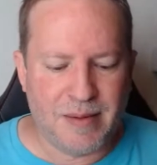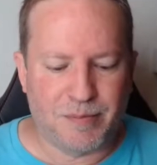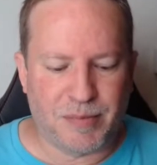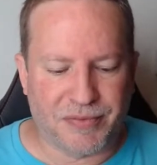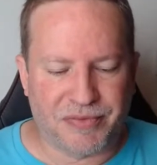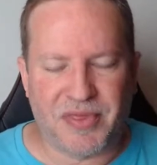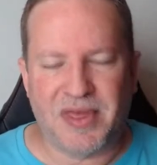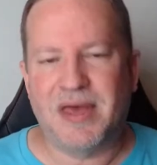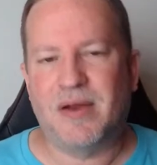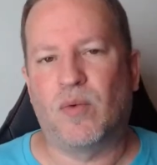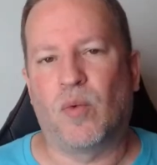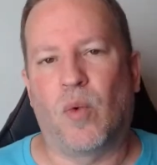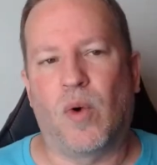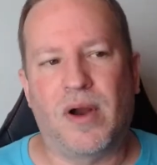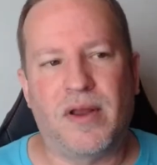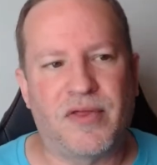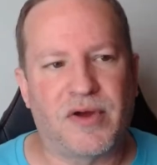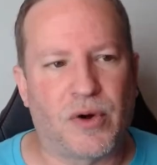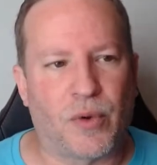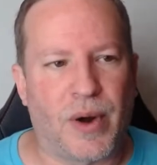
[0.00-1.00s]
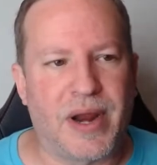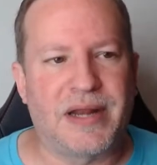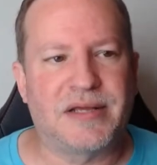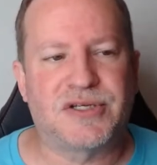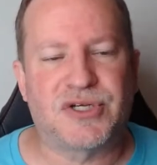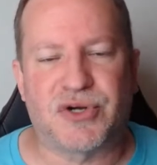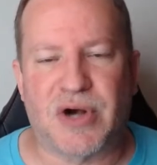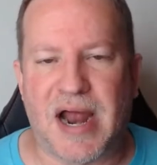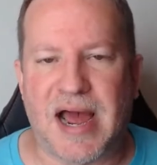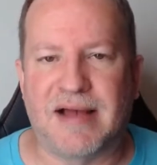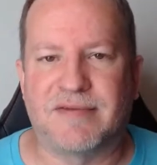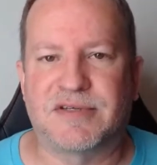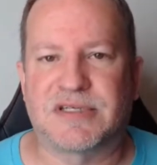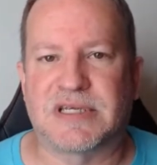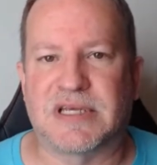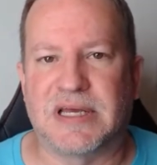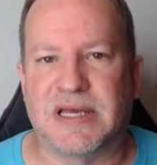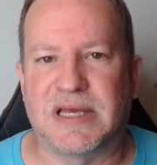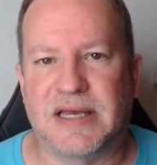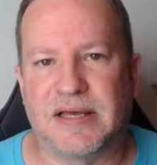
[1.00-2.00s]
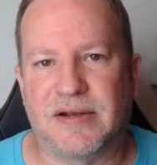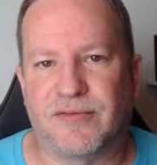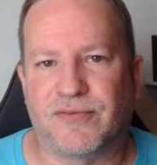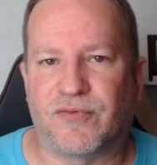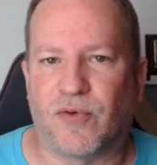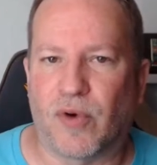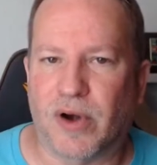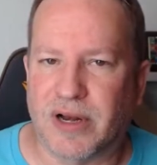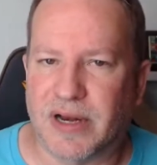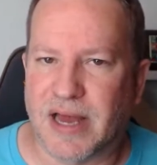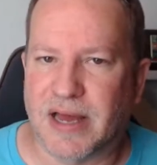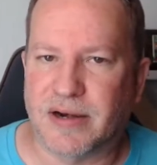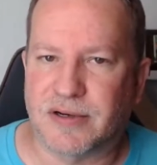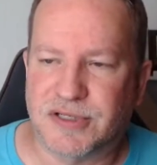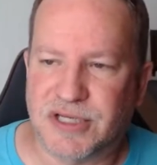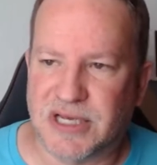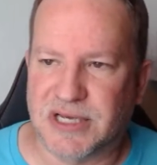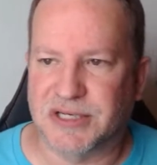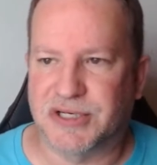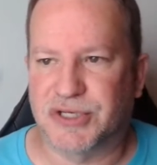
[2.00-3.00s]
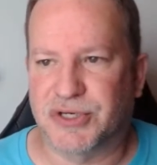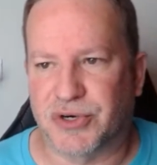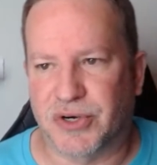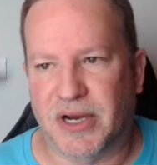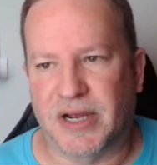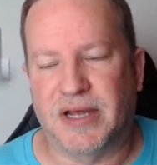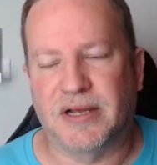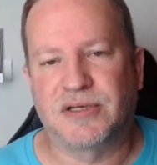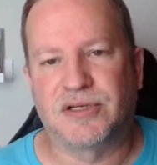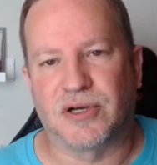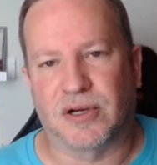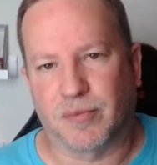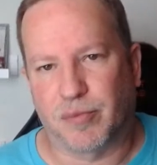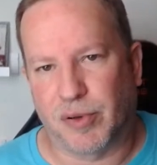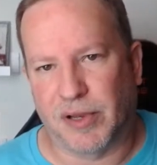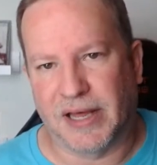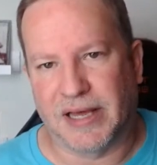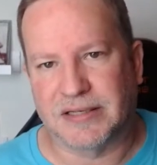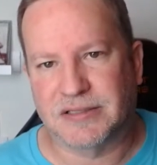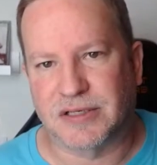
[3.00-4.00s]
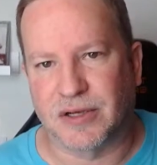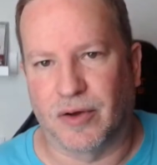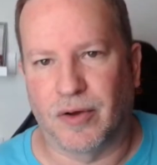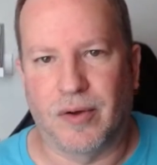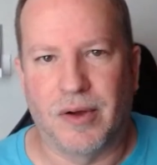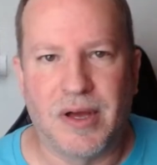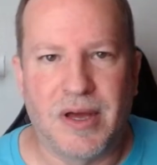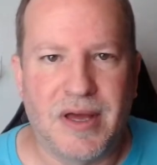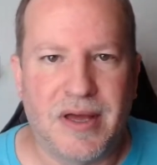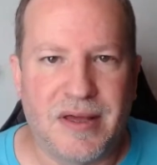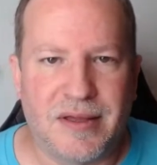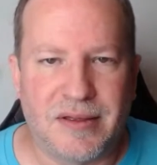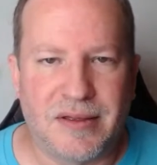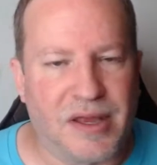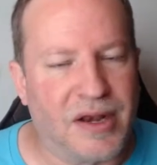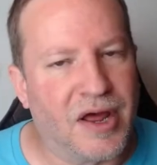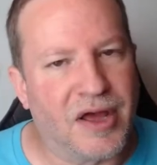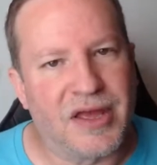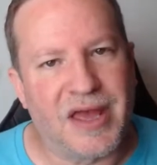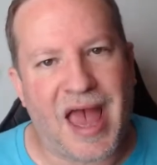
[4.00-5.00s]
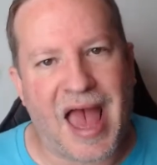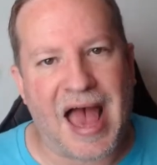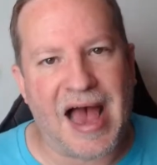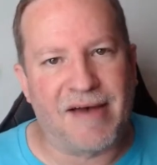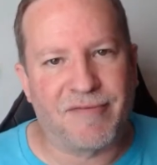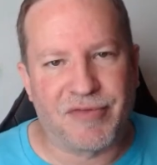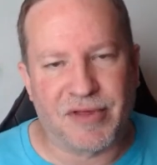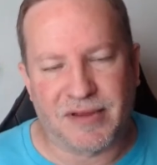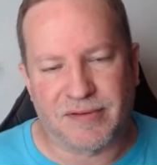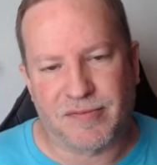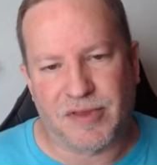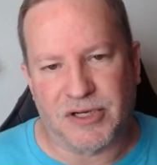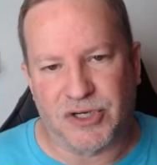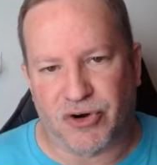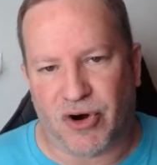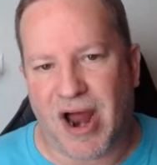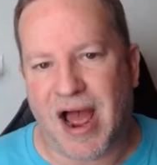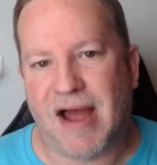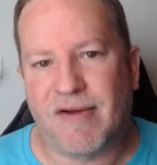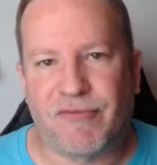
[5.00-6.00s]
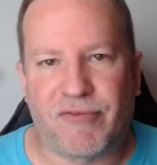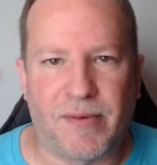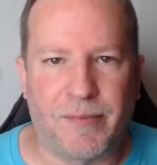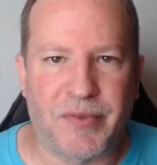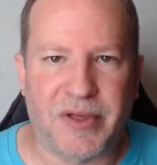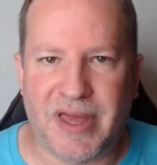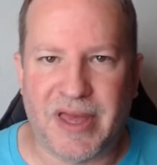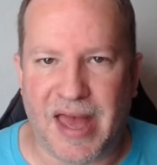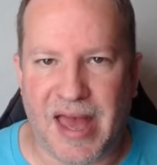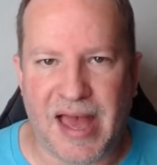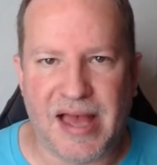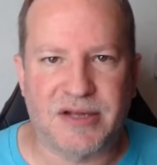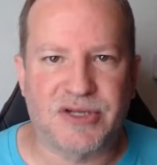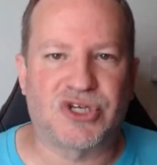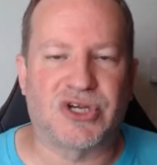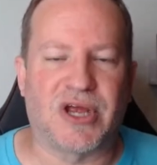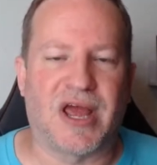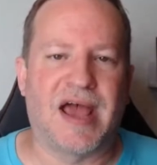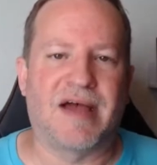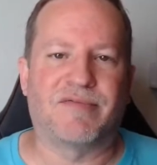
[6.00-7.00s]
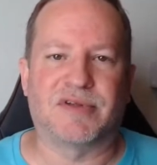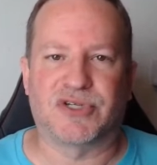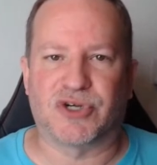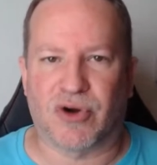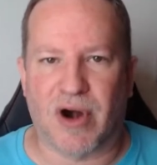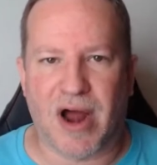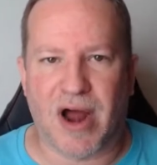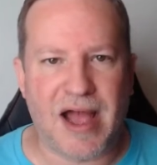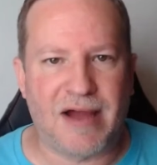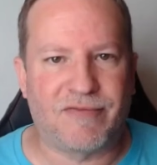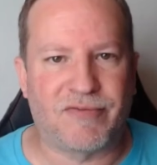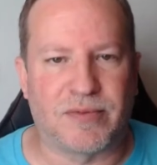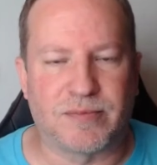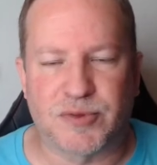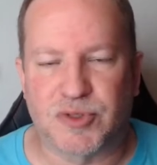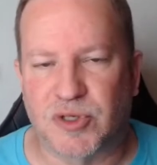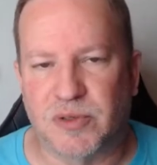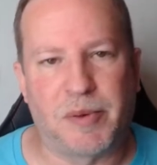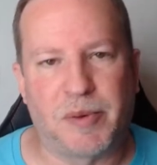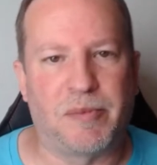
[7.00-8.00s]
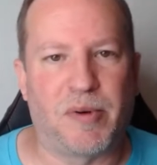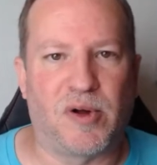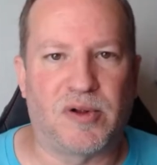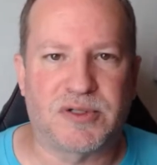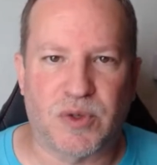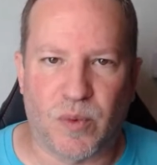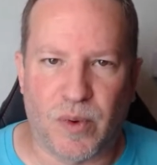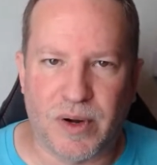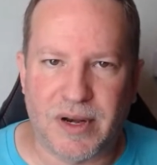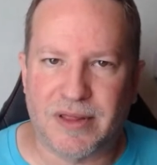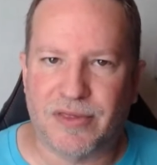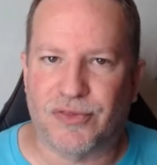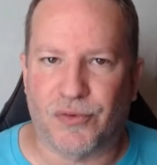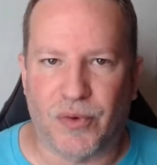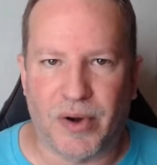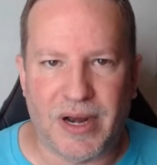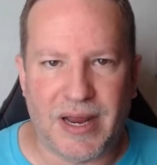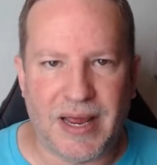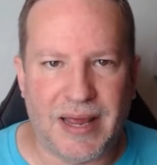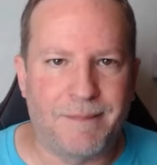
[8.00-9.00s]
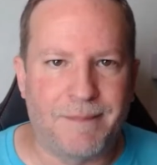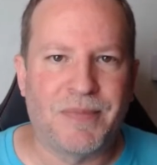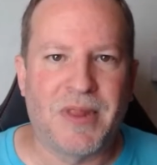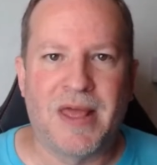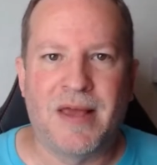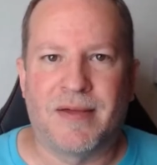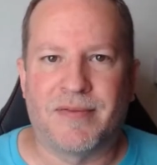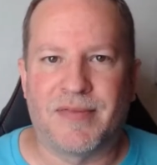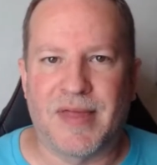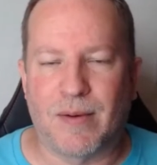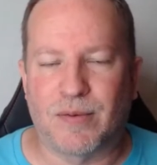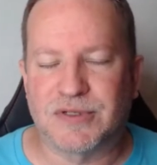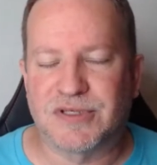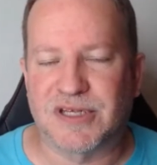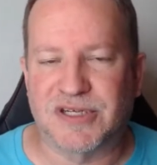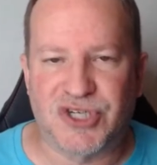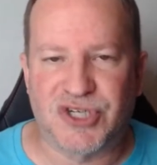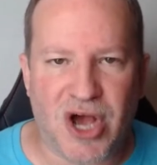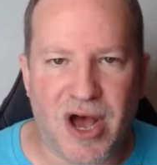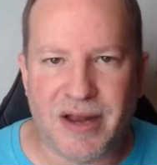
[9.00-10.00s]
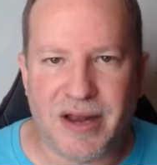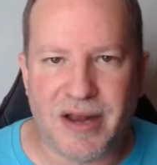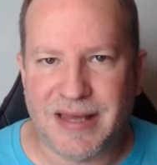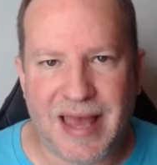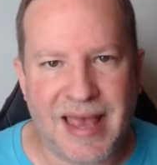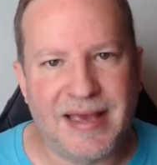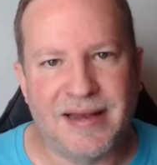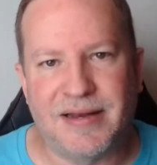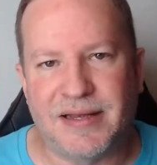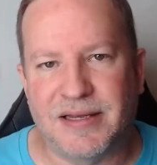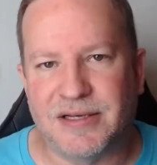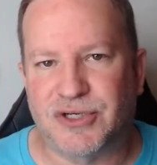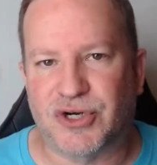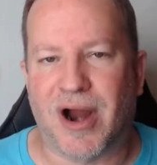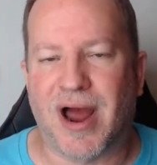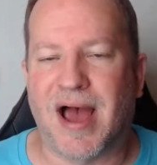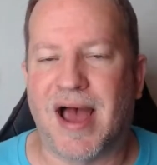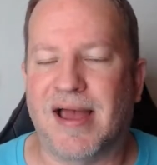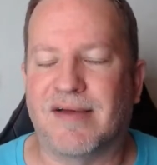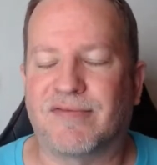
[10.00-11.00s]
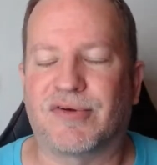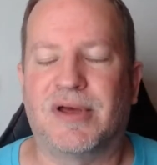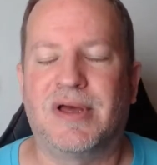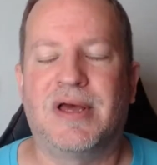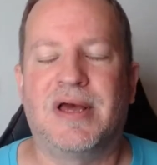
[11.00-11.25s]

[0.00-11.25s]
But then one of the greatest drives in 49ers history took place. So, you have the drive from the catch. You have the drive from Super Bowl 23. That was the John Candy drive.